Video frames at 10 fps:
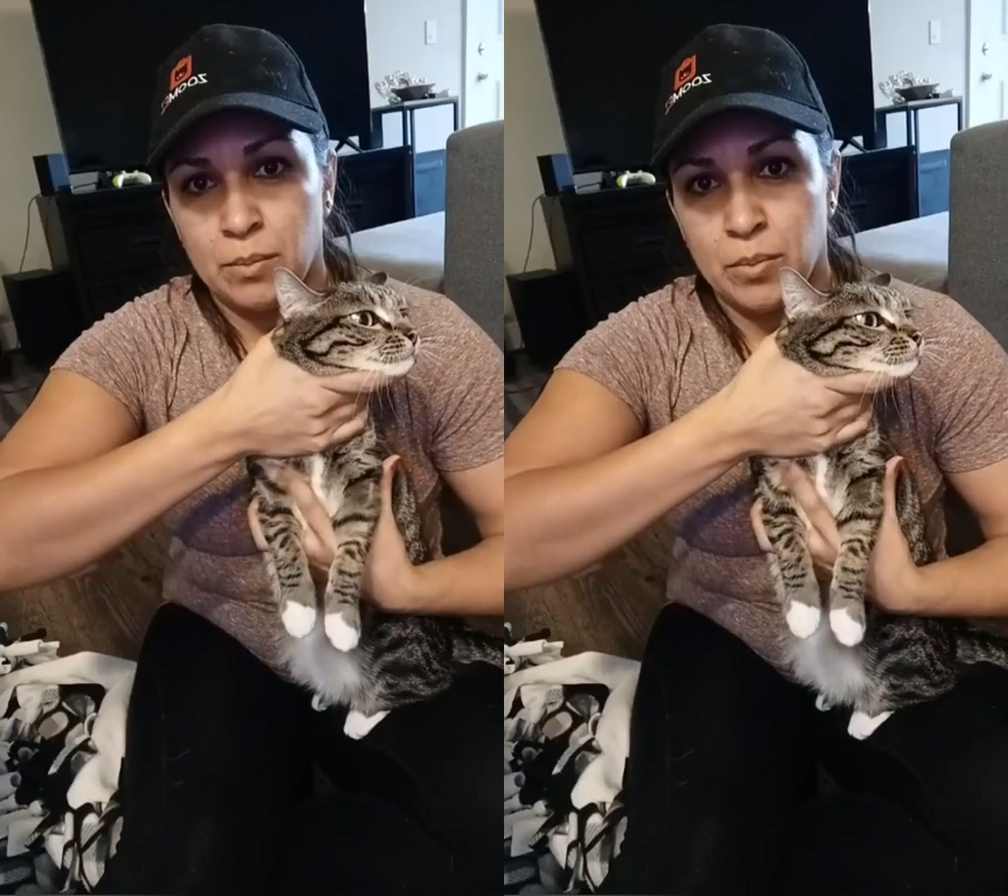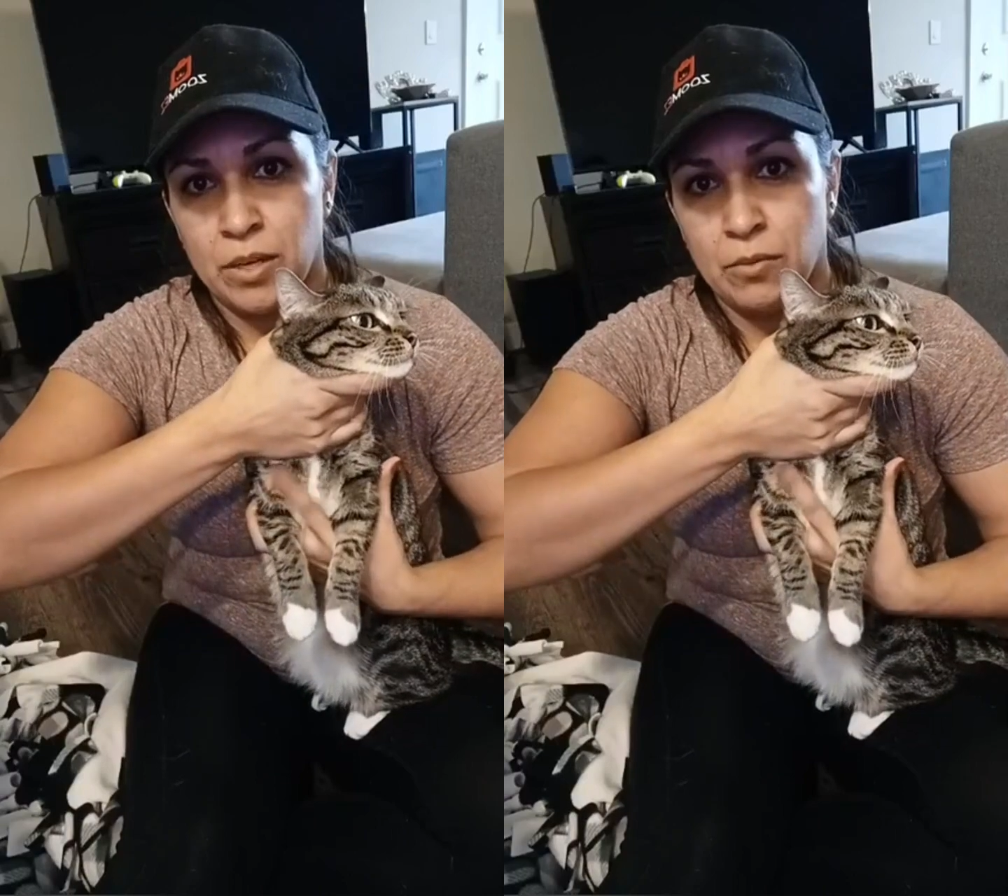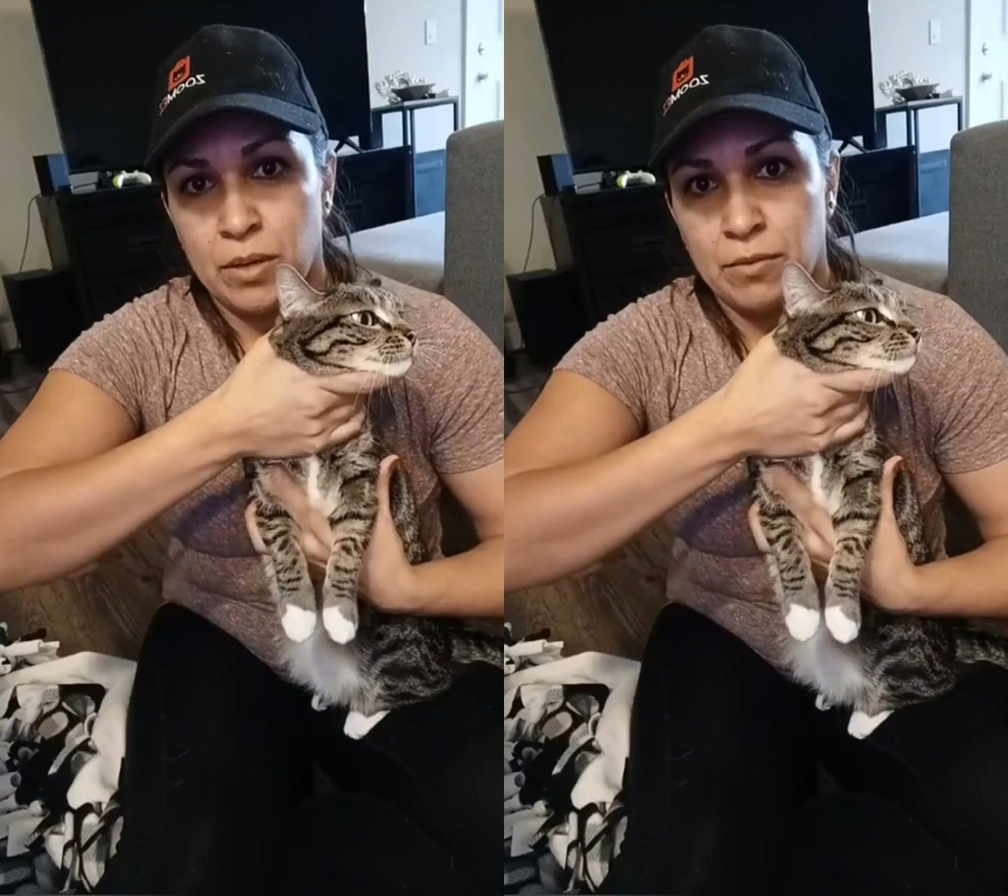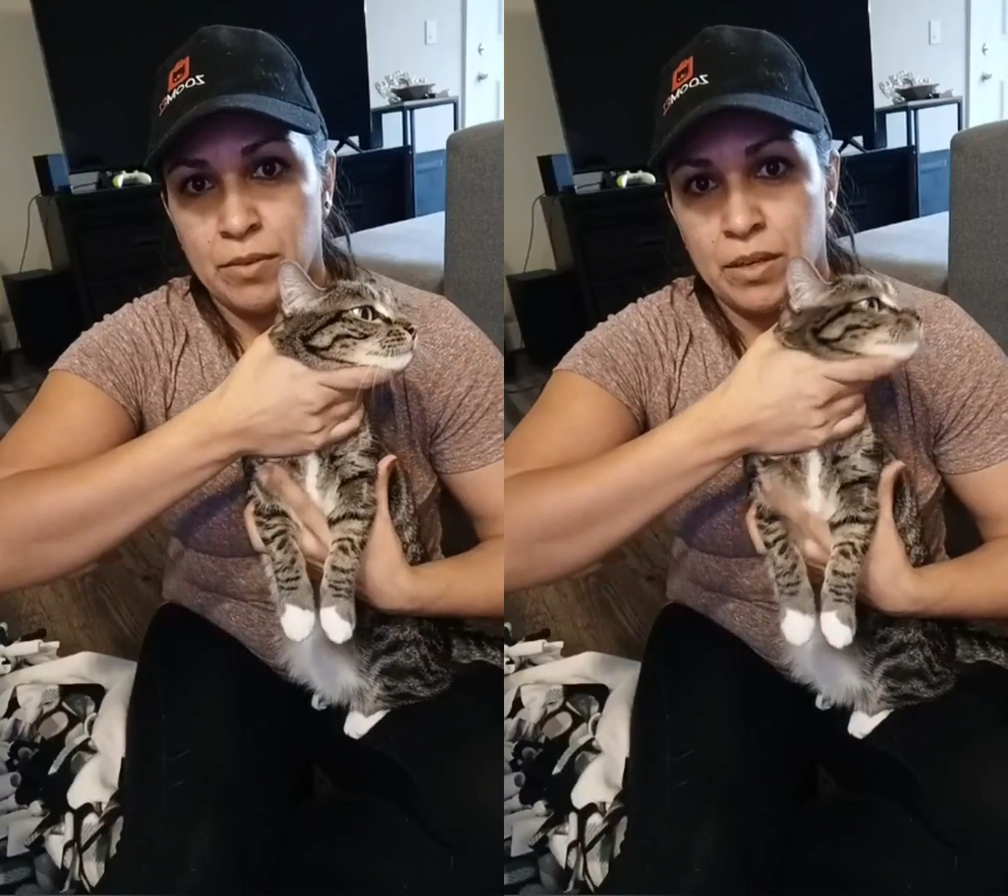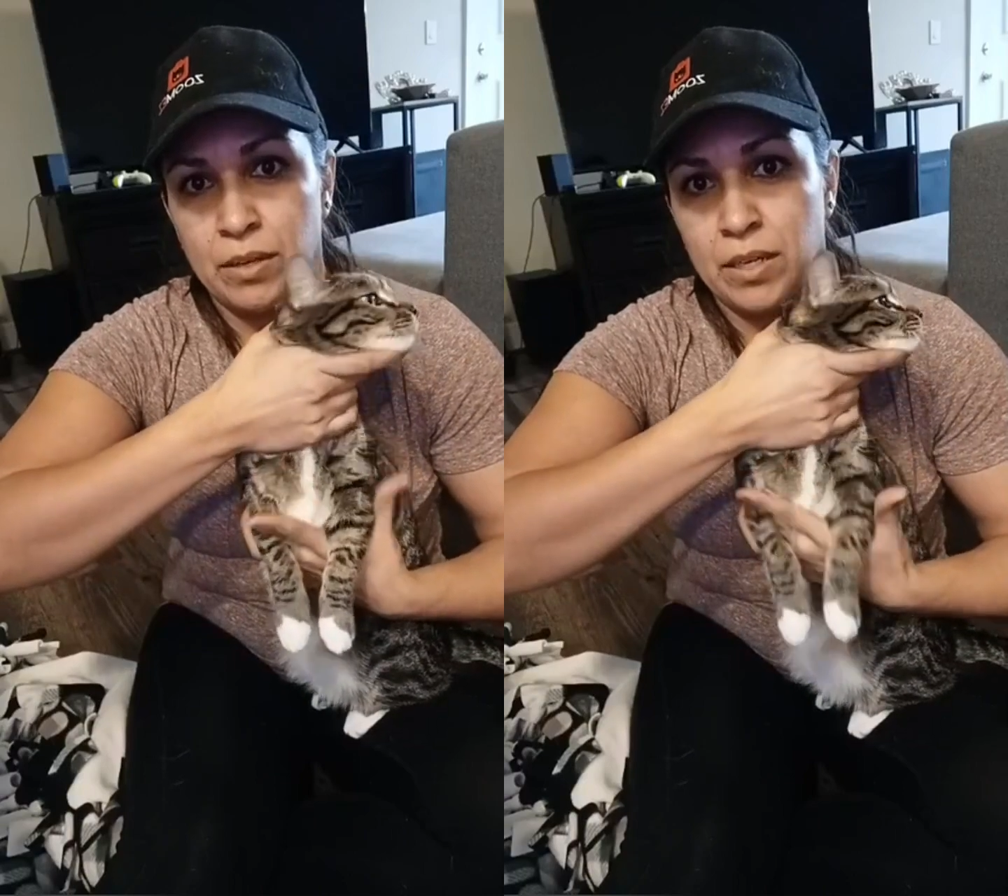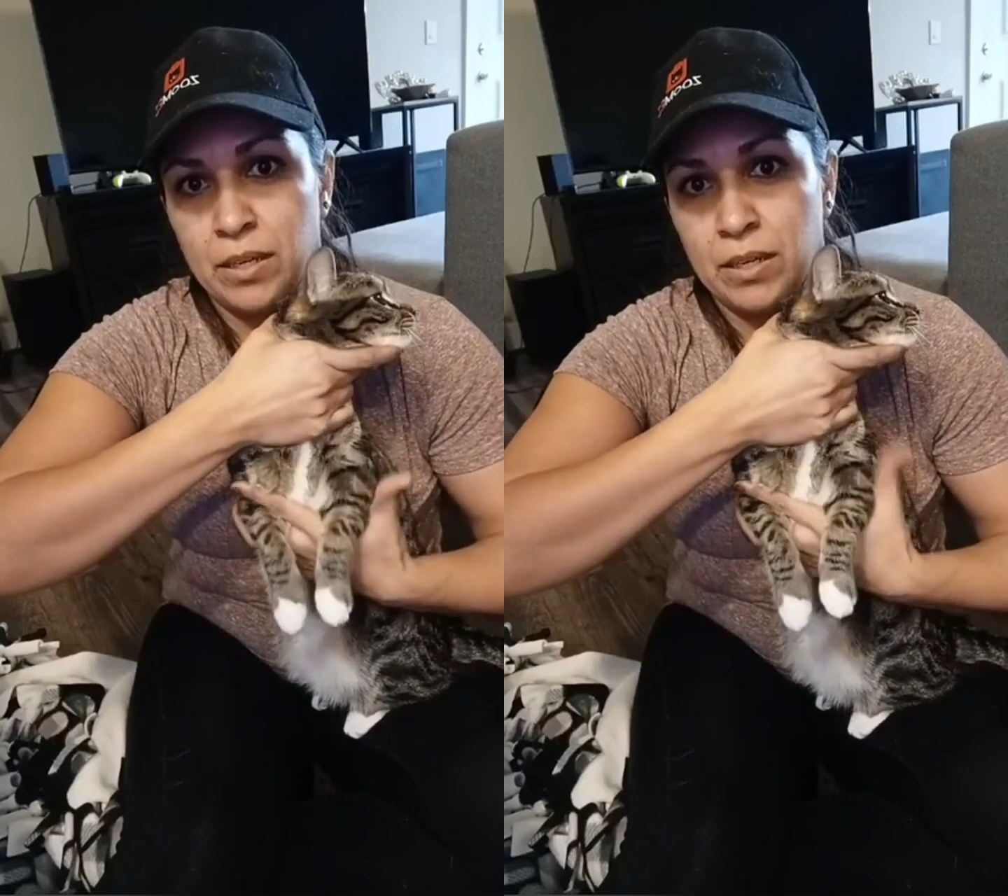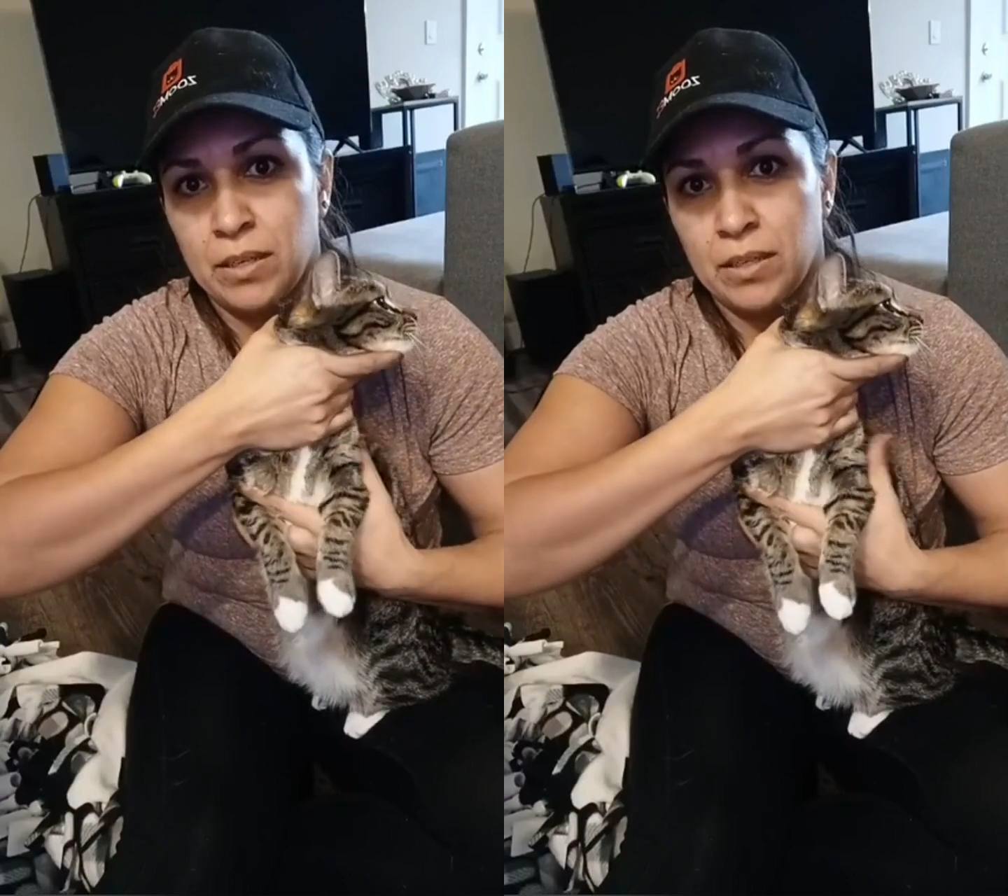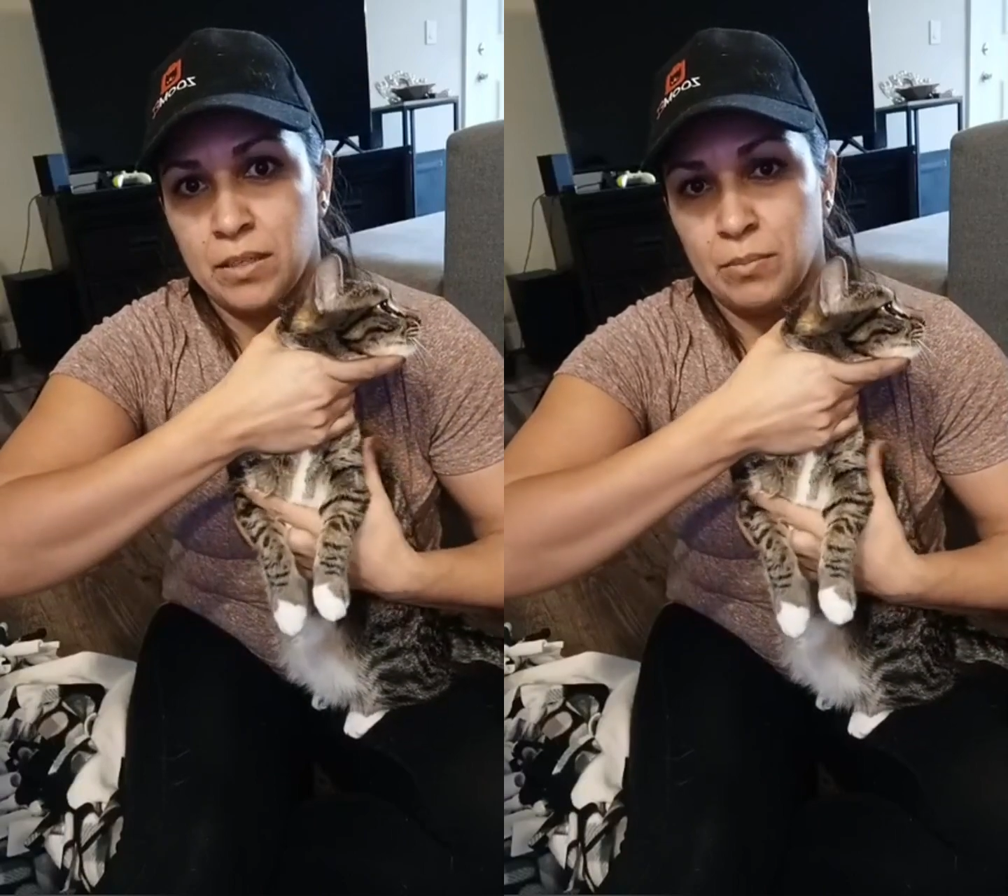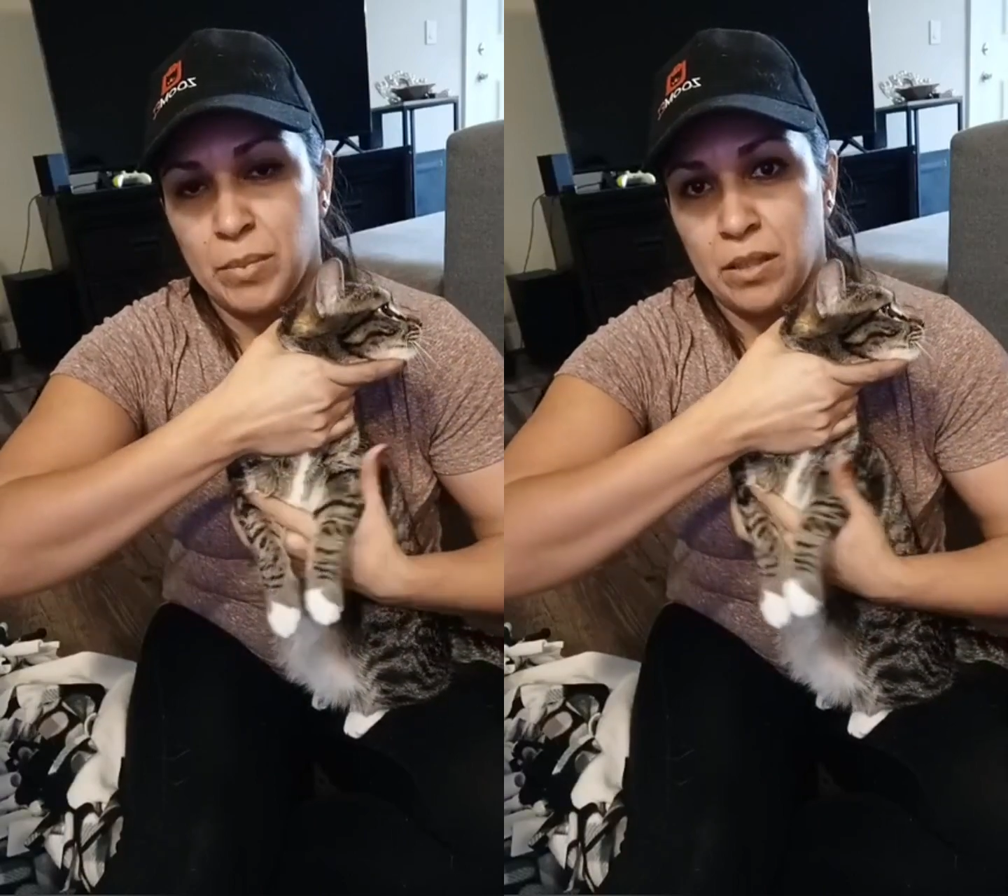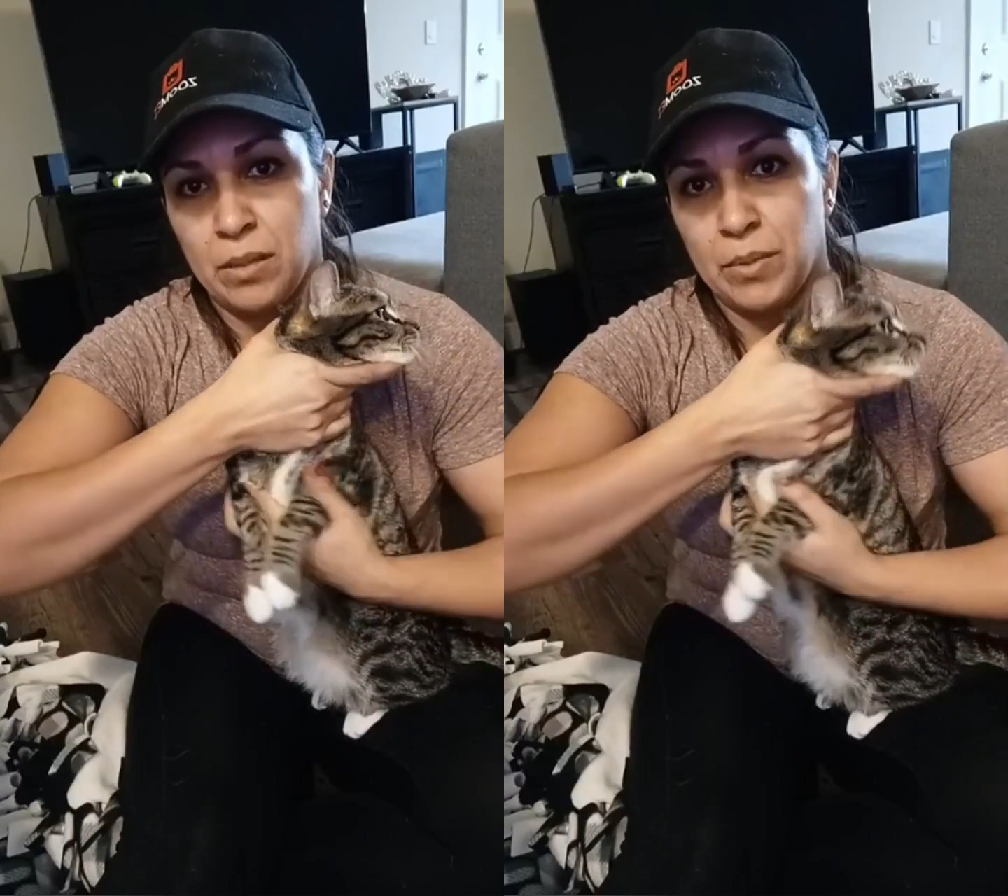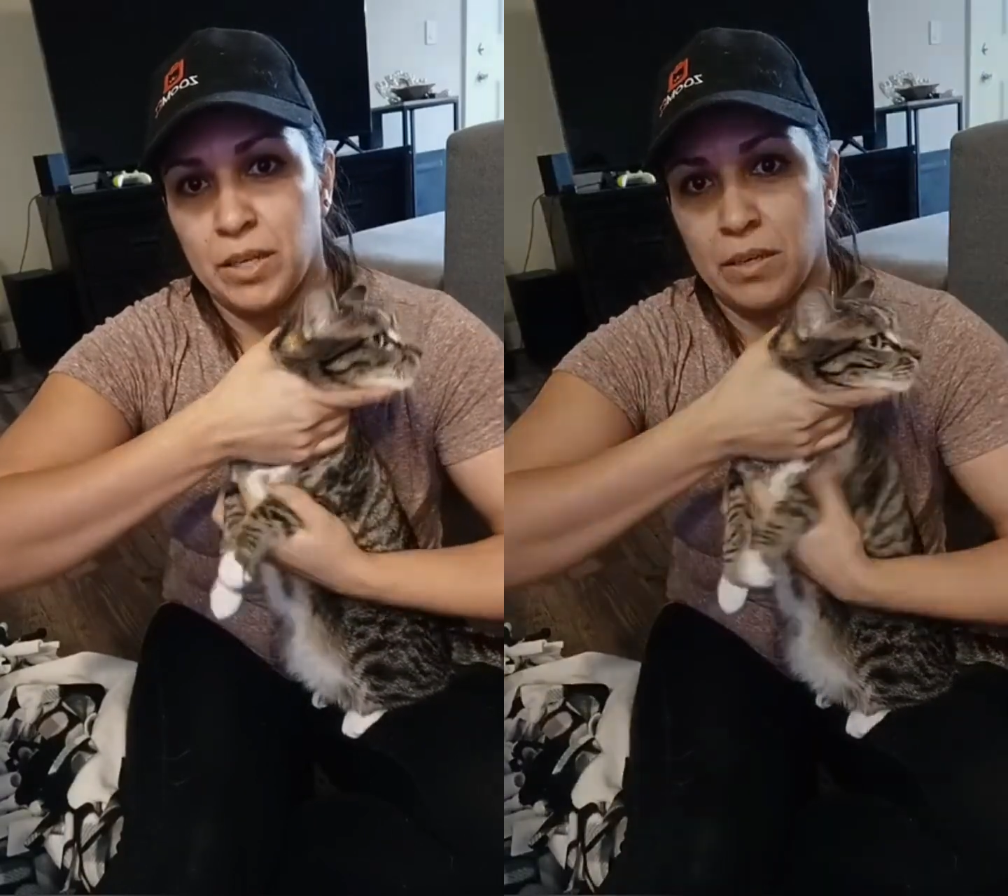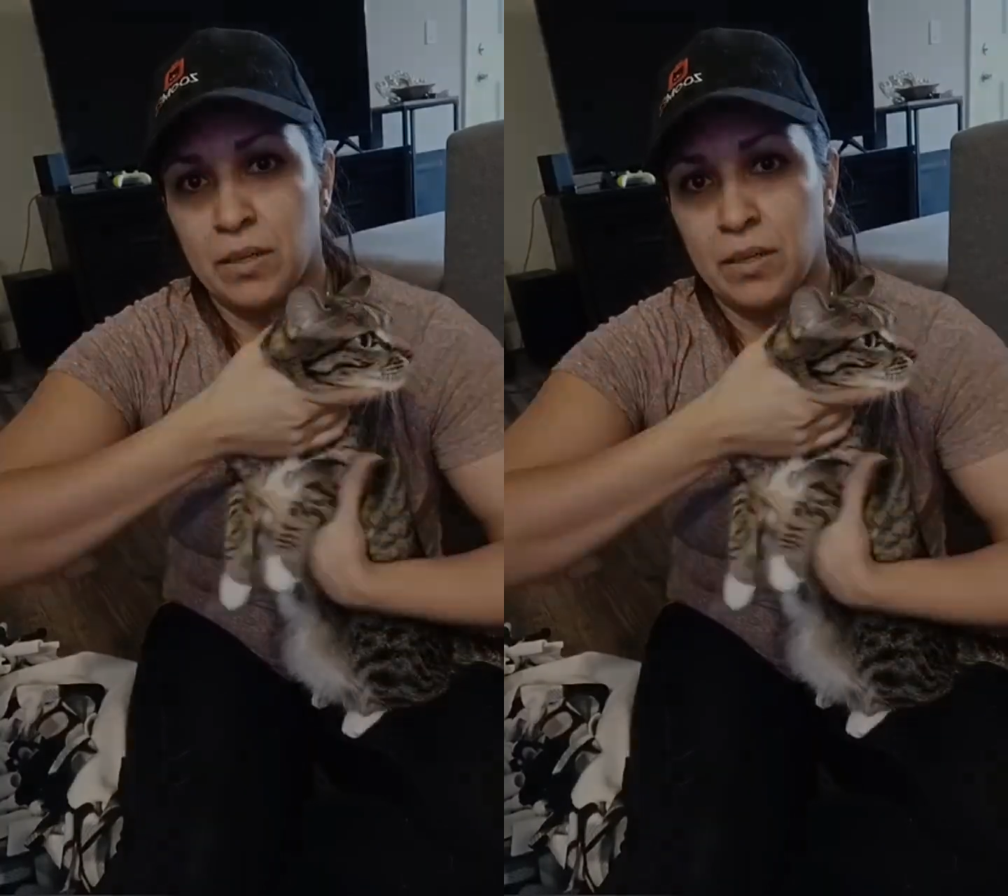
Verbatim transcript: putting one finger here my thumb here